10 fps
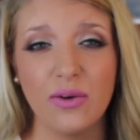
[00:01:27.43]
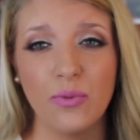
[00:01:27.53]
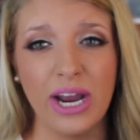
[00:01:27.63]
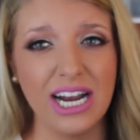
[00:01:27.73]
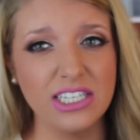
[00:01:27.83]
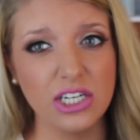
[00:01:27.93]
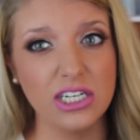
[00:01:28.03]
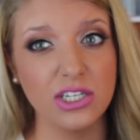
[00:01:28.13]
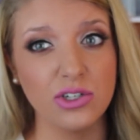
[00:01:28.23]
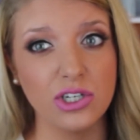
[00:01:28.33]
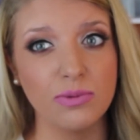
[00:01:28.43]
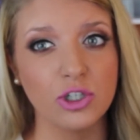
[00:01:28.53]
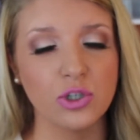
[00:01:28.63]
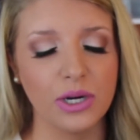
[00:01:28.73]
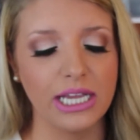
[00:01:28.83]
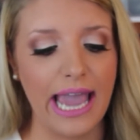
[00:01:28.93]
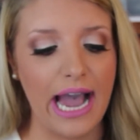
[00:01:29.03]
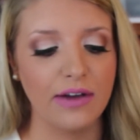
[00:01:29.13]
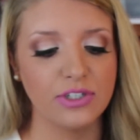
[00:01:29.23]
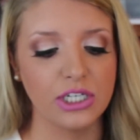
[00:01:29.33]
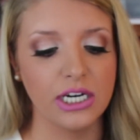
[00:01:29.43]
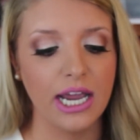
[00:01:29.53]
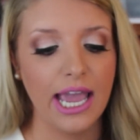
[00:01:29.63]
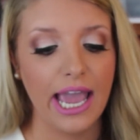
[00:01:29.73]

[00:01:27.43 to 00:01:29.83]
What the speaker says: when I started YouTube or shortly after,